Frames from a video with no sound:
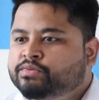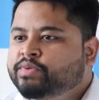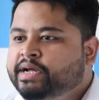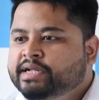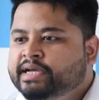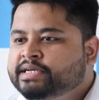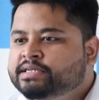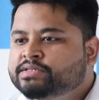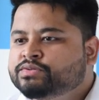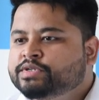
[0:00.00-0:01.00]
One
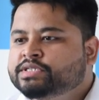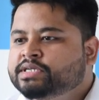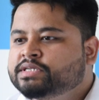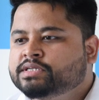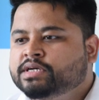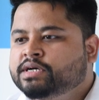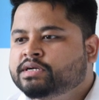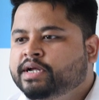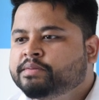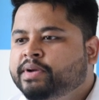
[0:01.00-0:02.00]
is which is
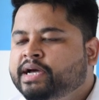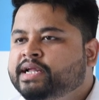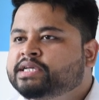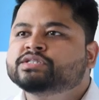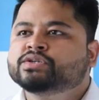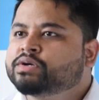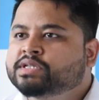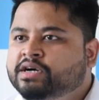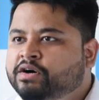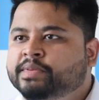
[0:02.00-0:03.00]
uh, run by an NGO or
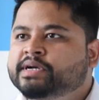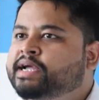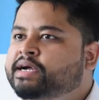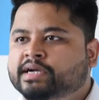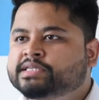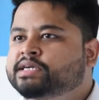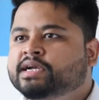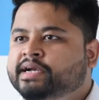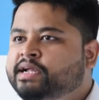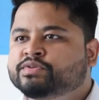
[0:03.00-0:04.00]
the government like a
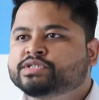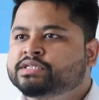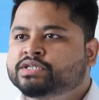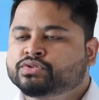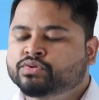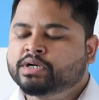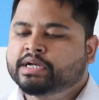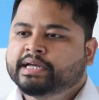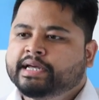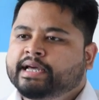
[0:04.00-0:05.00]
Digital India which I just told
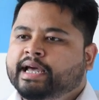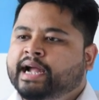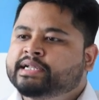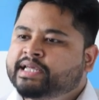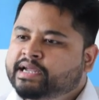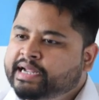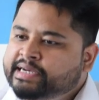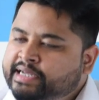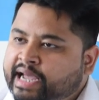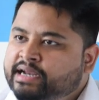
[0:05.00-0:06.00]
and they are
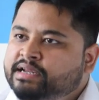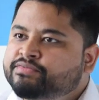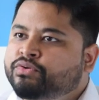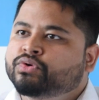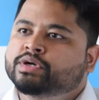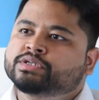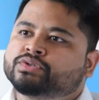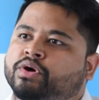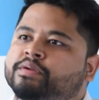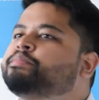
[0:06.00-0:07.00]
entirely
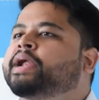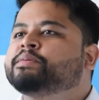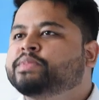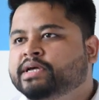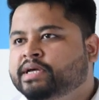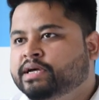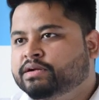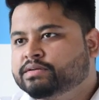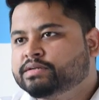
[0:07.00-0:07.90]
focused on primary care